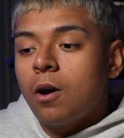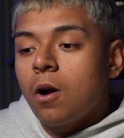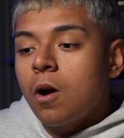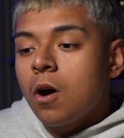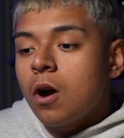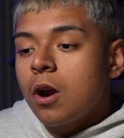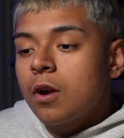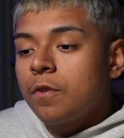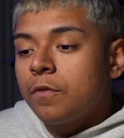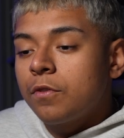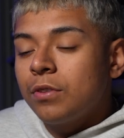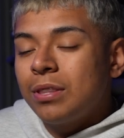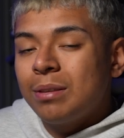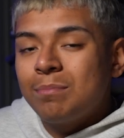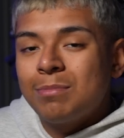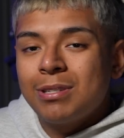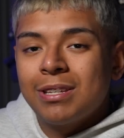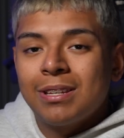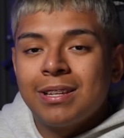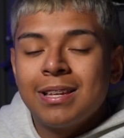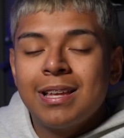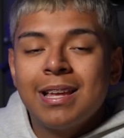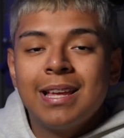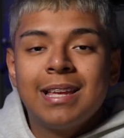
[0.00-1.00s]
hard for them
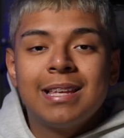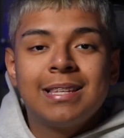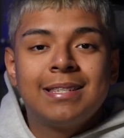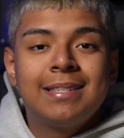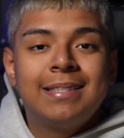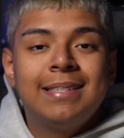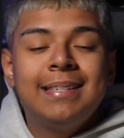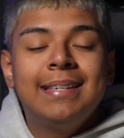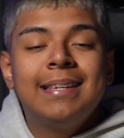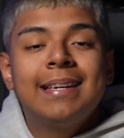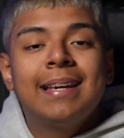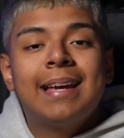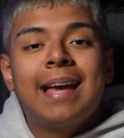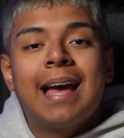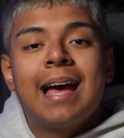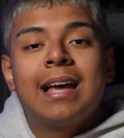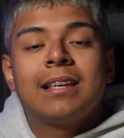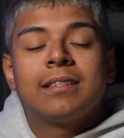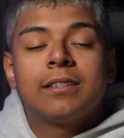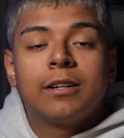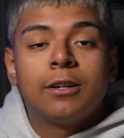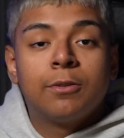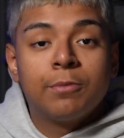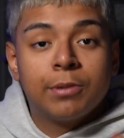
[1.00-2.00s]
to see it
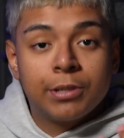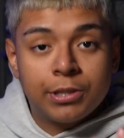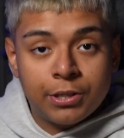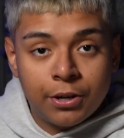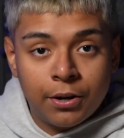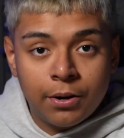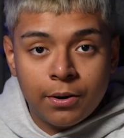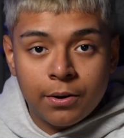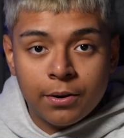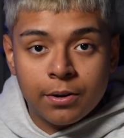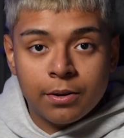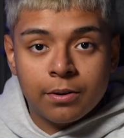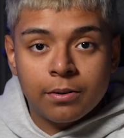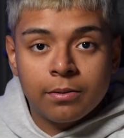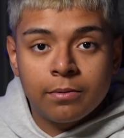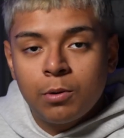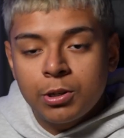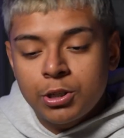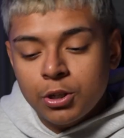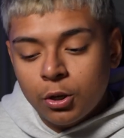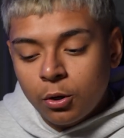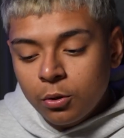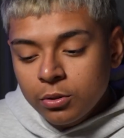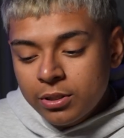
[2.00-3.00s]
as a return,
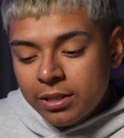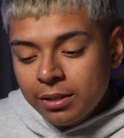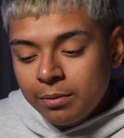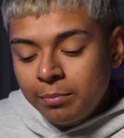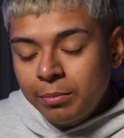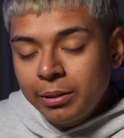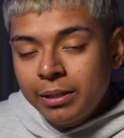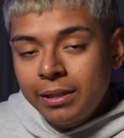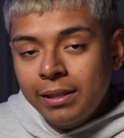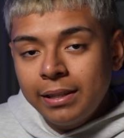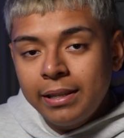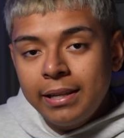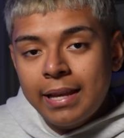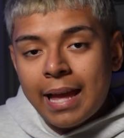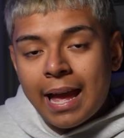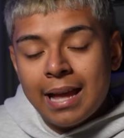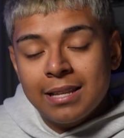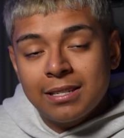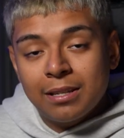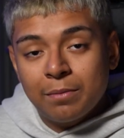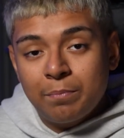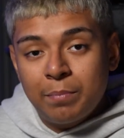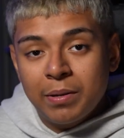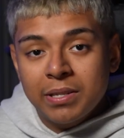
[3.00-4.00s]
which ultimately,
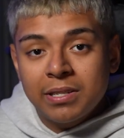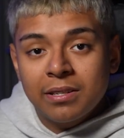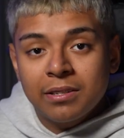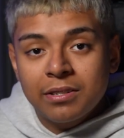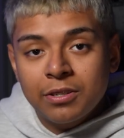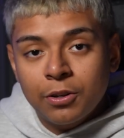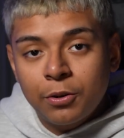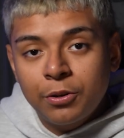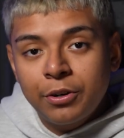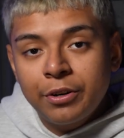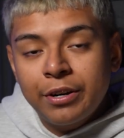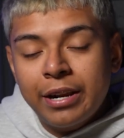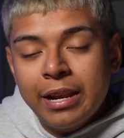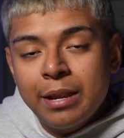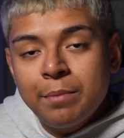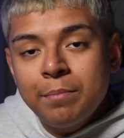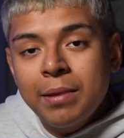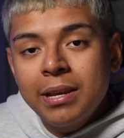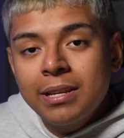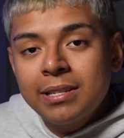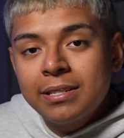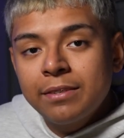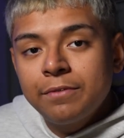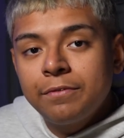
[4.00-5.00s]
as a business owner, it
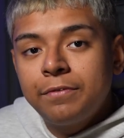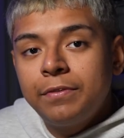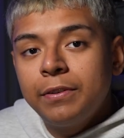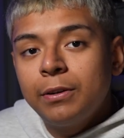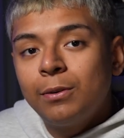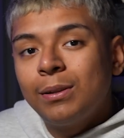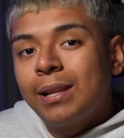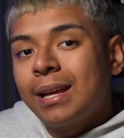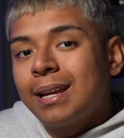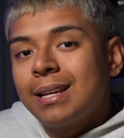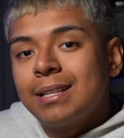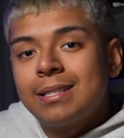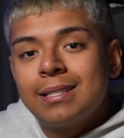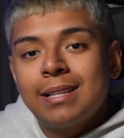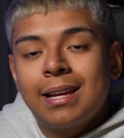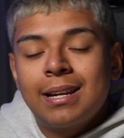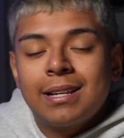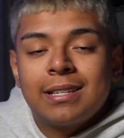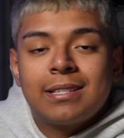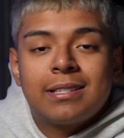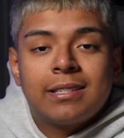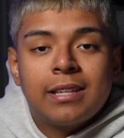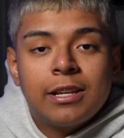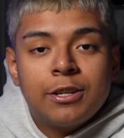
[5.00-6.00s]
makes them feel like it's not
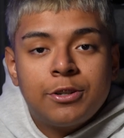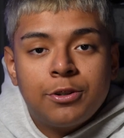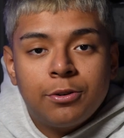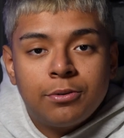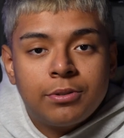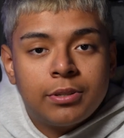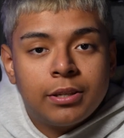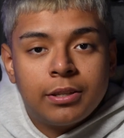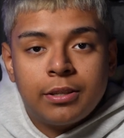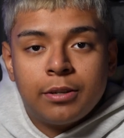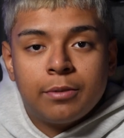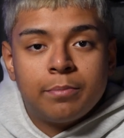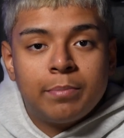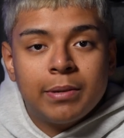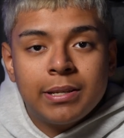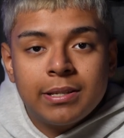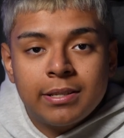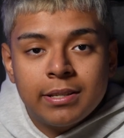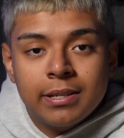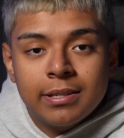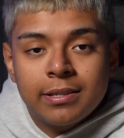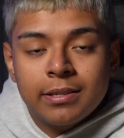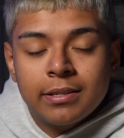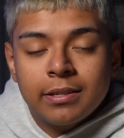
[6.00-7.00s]
essential to their
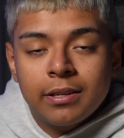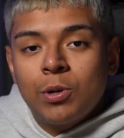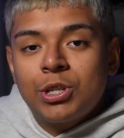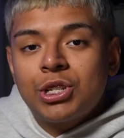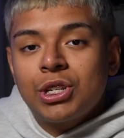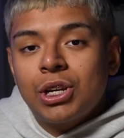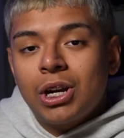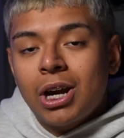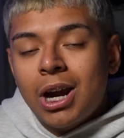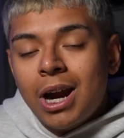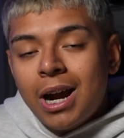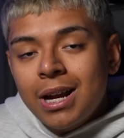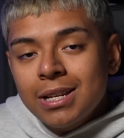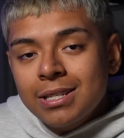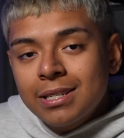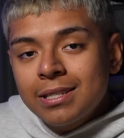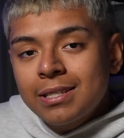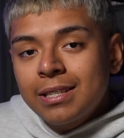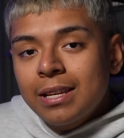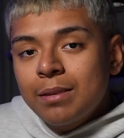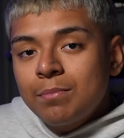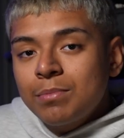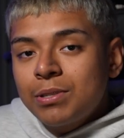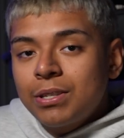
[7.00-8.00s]
business, which
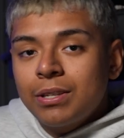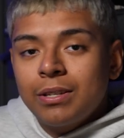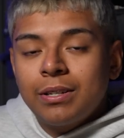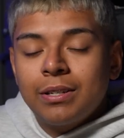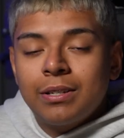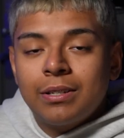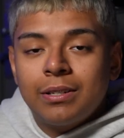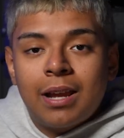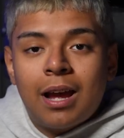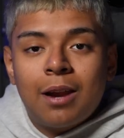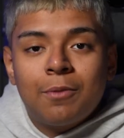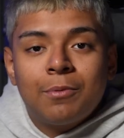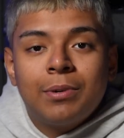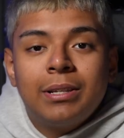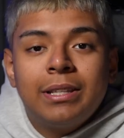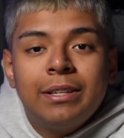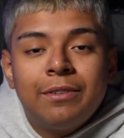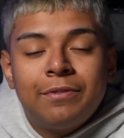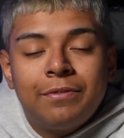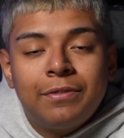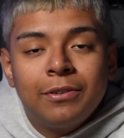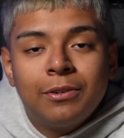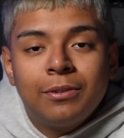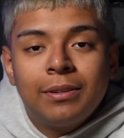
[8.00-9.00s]
causes them to not really
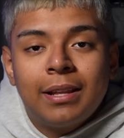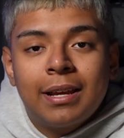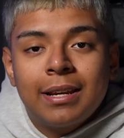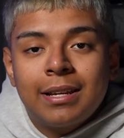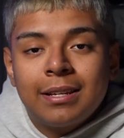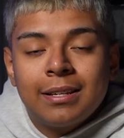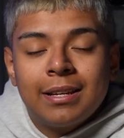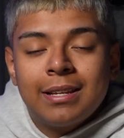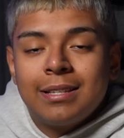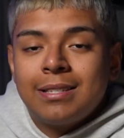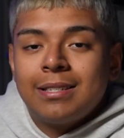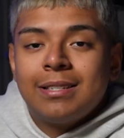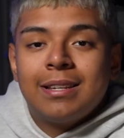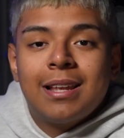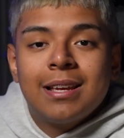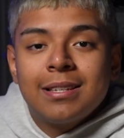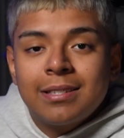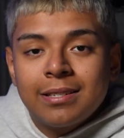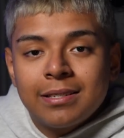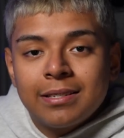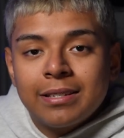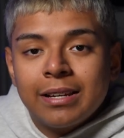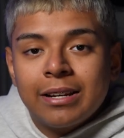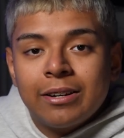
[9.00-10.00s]
feel like it's
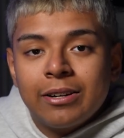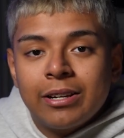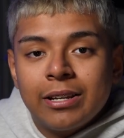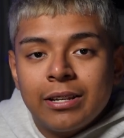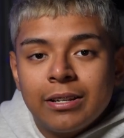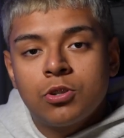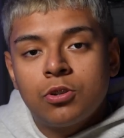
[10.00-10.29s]
necessary.